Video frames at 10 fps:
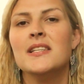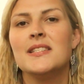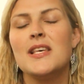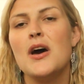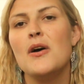
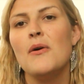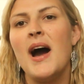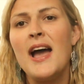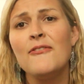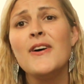
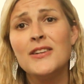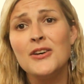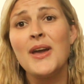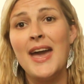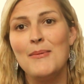So I felt
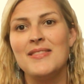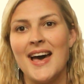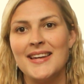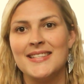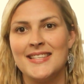okay with
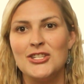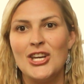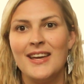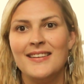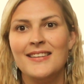that
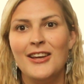decision.